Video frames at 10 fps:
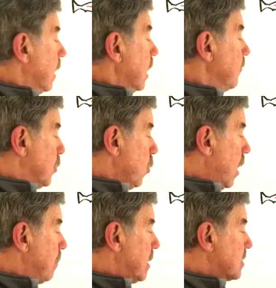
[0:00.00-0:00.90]
If you
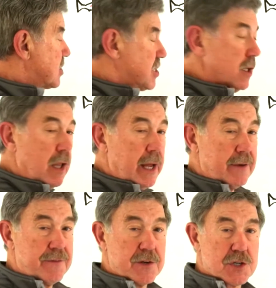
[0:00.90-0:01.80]
want to be a
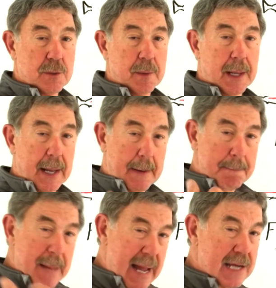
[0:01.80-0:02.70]
steelhead fisherman, a
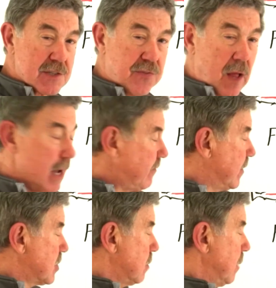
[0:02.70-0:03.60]
bass fly
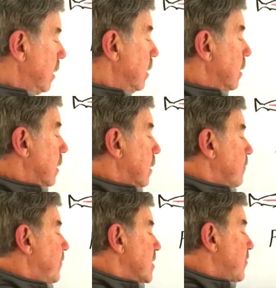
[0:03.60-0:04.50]
fisherman, a
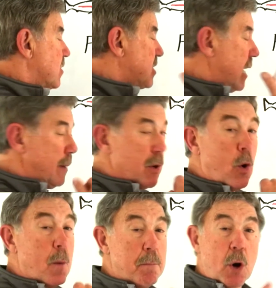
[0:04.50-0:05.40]
fish for salmon
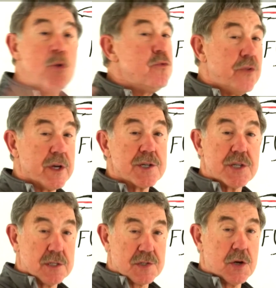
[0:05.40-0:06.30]
or
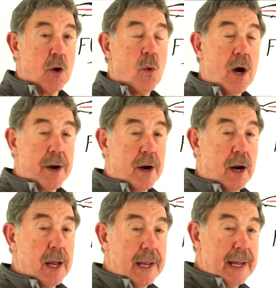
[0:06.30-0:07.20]
bonefish in salt water,
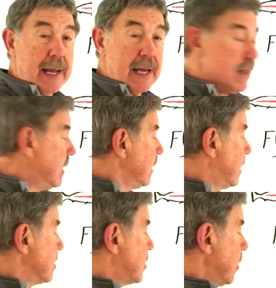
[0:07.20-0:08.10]
then
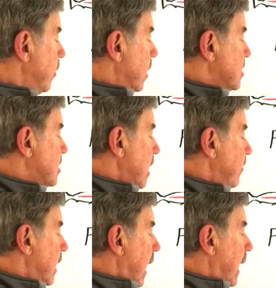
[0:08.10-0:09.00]
consider a
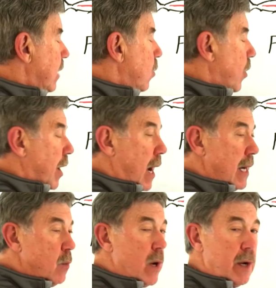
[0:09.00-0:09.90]
7, 8, or
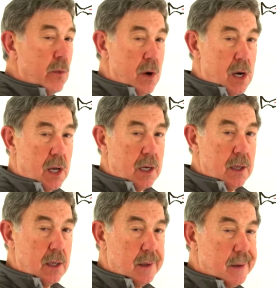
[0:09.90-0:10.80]
9 weight rod.
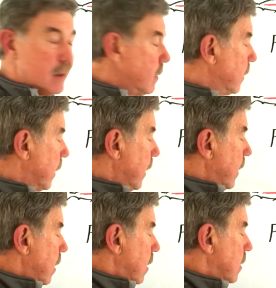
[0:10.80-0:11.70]

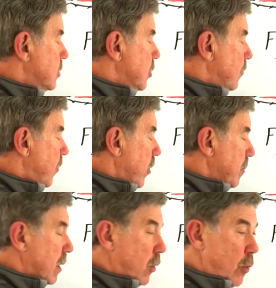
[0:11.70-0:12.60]
Again, shoot for the
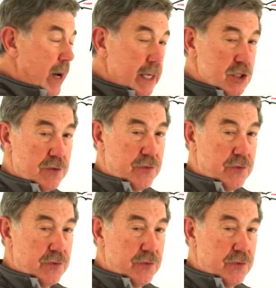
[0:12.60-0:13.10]
middle of the range